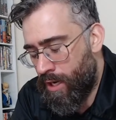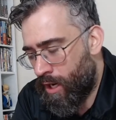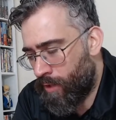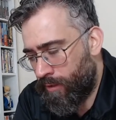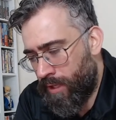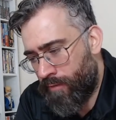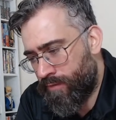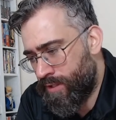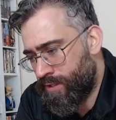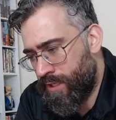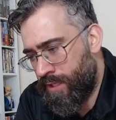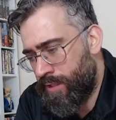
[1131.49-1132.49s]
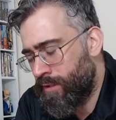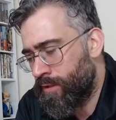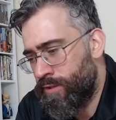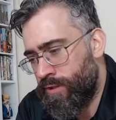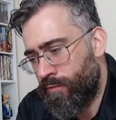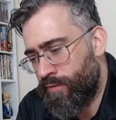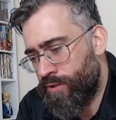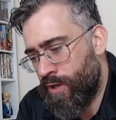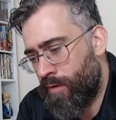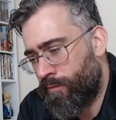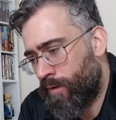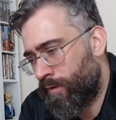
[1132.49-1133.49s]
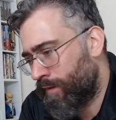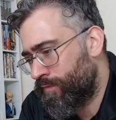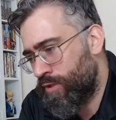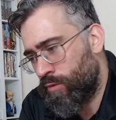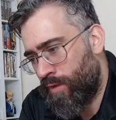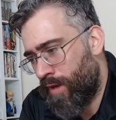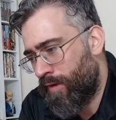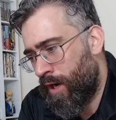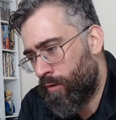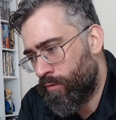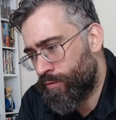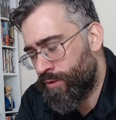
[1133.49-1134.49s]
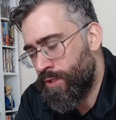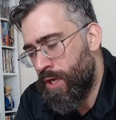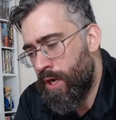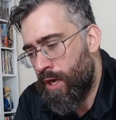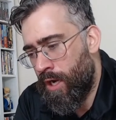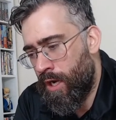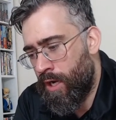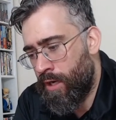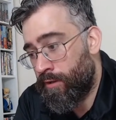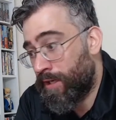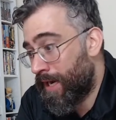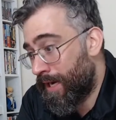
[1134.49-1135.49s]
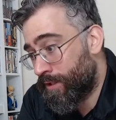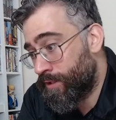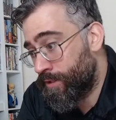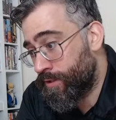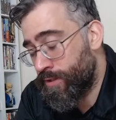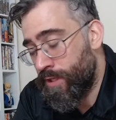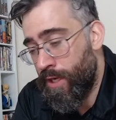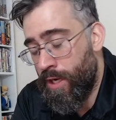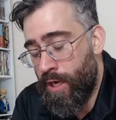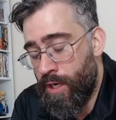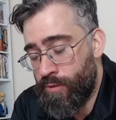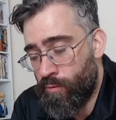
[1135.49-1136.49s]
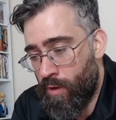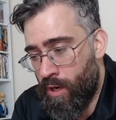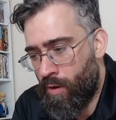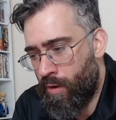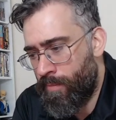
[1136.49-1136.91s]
I would love to see Silver Surfer. I'd love to see all the other heralds, Galactus as well.